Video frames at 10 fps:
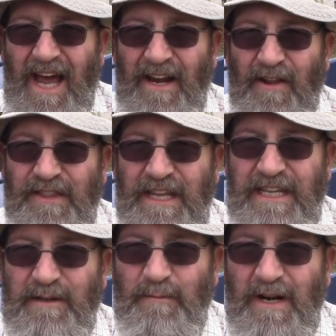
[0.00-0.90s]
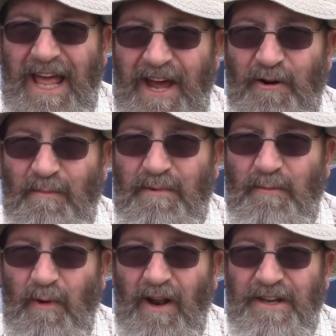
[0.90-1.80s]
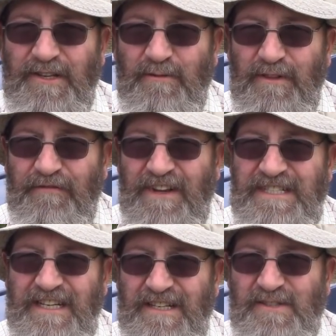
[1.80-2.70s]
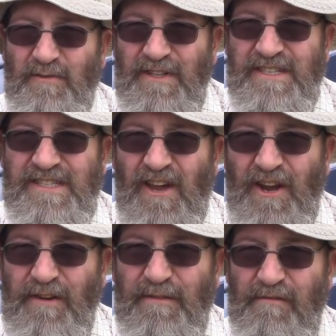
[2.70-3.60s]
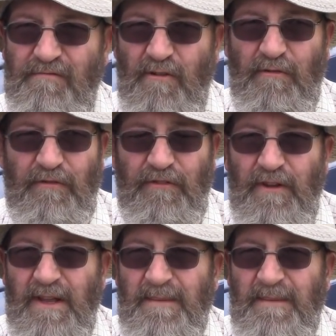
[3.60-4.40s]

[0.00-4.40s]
and I think it will help when I do the fittings on this side of the roof.